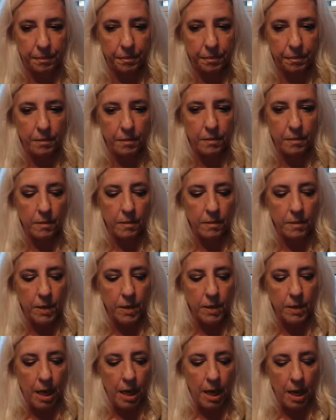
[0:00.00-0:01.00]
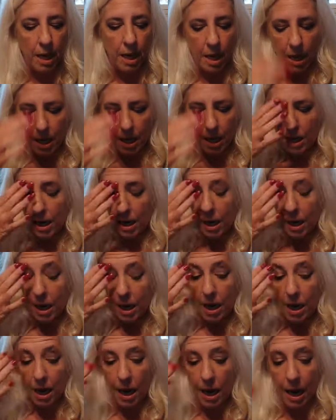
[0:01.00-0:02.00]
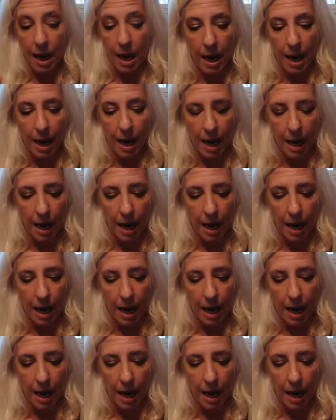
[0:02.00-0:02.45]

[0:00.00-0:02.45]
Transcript: [no speech]